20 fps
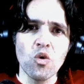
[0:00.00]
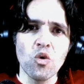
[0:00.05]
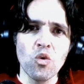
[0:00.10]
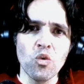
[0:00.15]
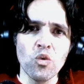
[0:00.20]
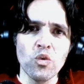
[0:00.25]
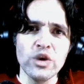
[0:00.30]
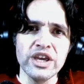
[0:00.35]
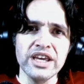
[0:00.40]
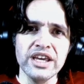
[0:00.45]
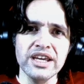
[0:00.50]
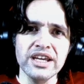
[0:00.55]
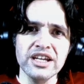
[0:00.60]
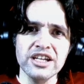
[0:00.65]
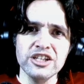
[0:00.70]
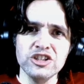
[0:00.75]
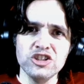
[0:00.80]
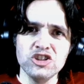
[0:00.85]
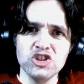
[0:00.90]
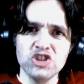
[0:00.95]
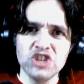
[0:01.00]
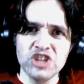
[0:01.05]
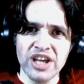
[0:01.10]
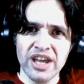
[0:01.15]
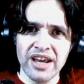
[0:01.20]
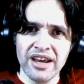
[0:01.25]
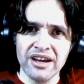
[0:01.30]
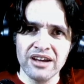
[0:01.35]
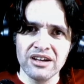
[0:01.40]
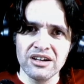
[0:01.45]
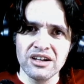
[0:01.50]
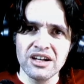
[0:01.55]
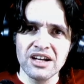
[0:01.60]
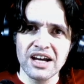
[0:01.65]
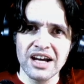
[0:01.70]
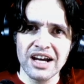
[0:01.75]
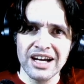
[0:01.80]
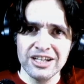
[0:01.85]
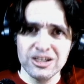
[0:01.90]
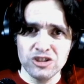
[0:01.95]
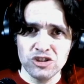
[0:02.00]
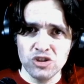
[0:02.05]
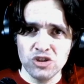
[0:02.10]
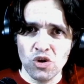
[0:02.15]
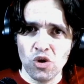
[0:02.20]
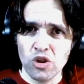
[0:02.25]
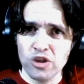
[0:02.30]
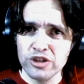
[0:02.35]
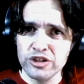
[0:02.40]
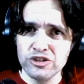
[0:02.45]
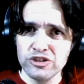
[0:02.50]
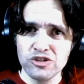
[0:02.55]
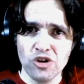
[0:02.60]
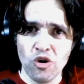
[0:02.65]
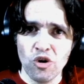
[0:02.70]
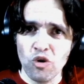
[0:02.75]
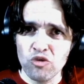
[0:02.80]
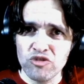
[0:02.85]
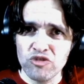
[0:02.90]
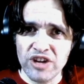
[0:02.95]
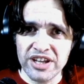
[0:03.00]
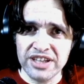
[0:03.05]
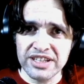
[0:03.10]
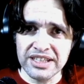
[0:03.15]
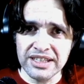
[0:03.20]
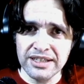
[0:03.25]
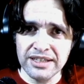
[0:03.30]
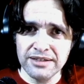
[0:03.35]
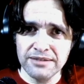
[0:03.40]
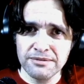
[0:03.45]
we share as knowledge already.